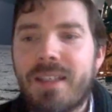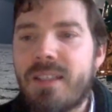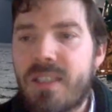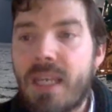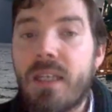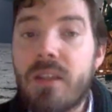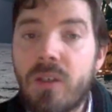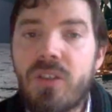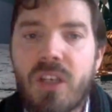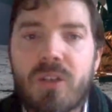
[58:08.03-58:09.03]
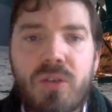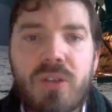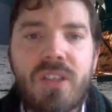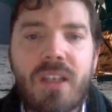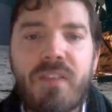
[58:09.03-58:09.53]
say, those
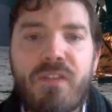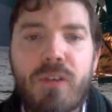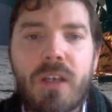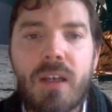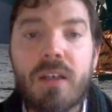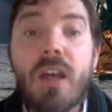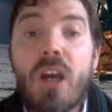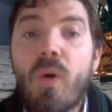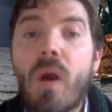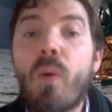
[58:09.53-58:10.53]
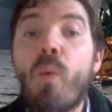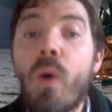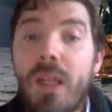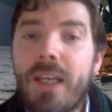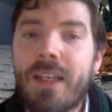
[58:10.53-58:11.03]
countries in Africa who are
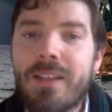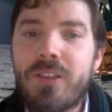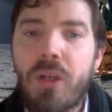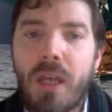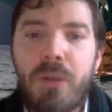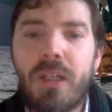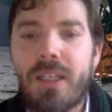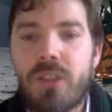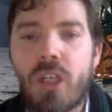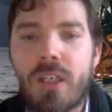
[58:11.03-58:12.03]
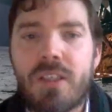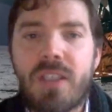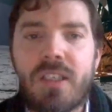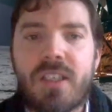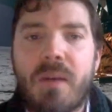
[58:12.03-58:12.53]
willing to emulate
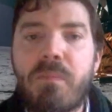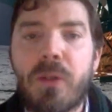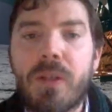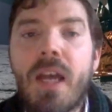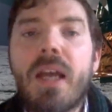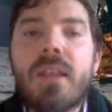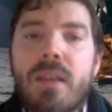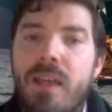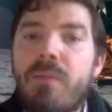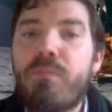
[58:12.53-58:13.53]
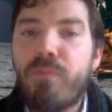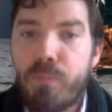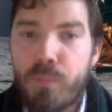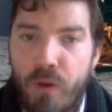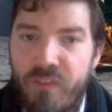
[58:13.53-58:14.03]
China's example can then
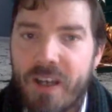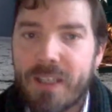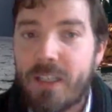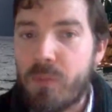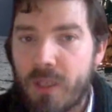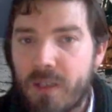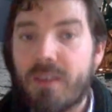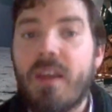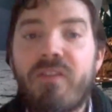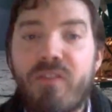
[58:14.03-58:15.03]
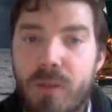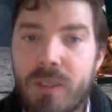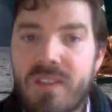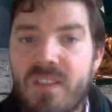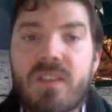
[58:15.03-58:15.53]
provide it with, for
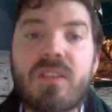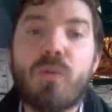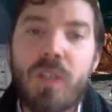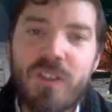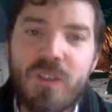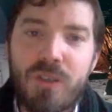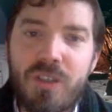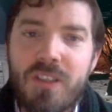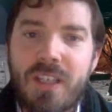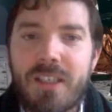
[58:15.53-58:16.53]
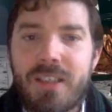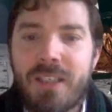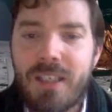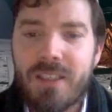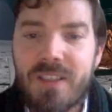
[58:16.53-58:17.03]
instance, the resources that it
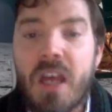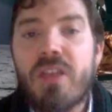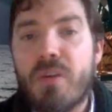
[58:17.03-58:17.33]
needs,